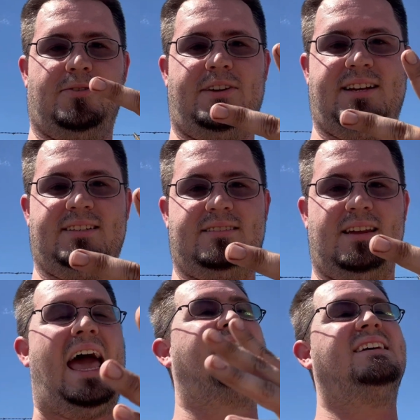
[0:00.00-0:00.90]
things,
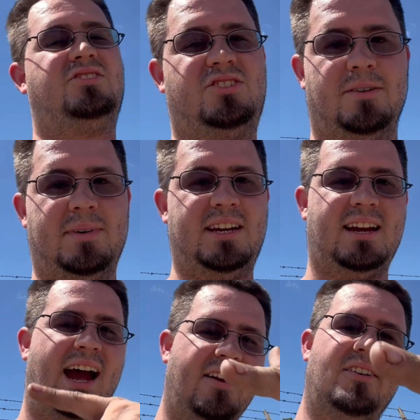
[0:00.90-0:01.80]
at least to me.
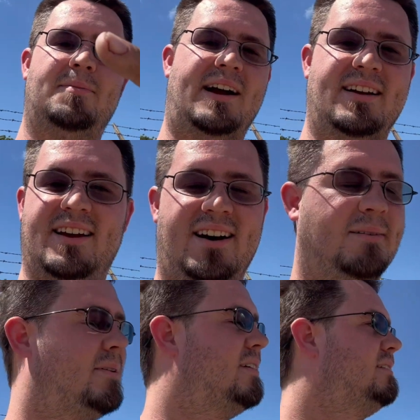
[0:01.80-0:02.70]
I don't know about y'all,
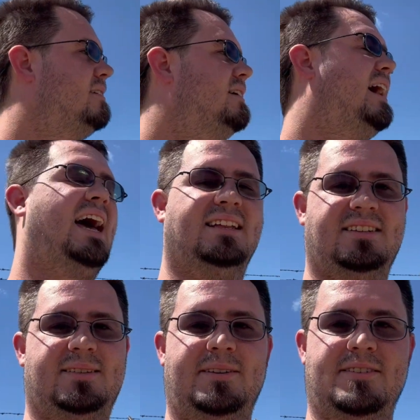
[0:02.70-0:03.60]
but at
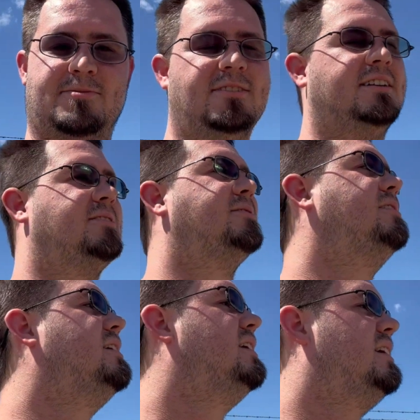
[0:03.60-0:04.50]
least to me, they're really cool.
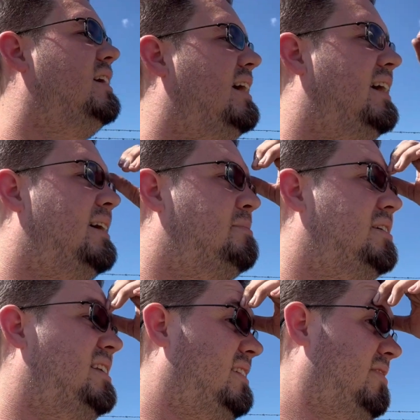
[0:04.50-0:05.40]

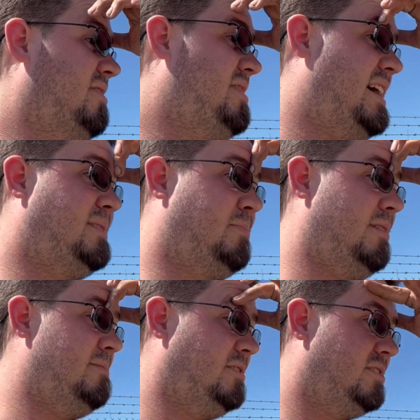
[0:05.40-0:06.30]
But that's
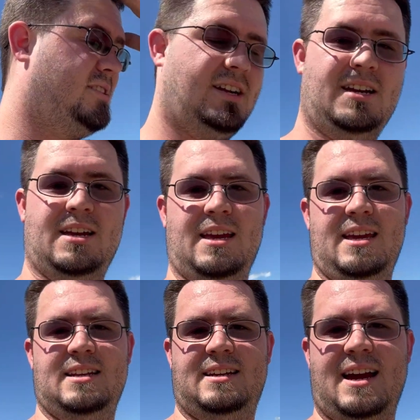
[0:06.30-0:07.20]
pretty much
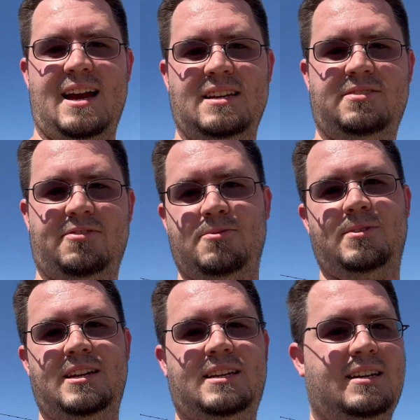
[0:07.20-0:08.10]
it, guys, for the
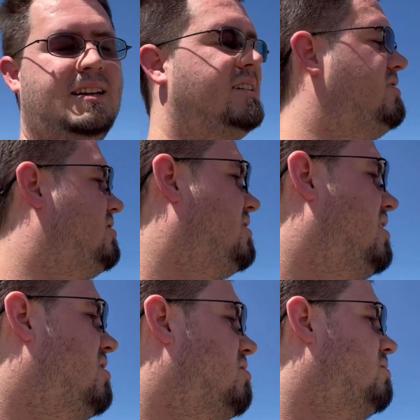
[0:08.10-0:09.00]
week.
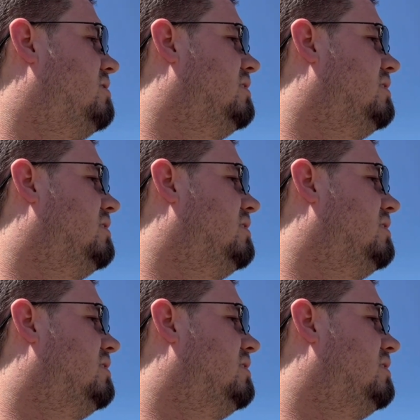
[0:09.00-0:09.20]
So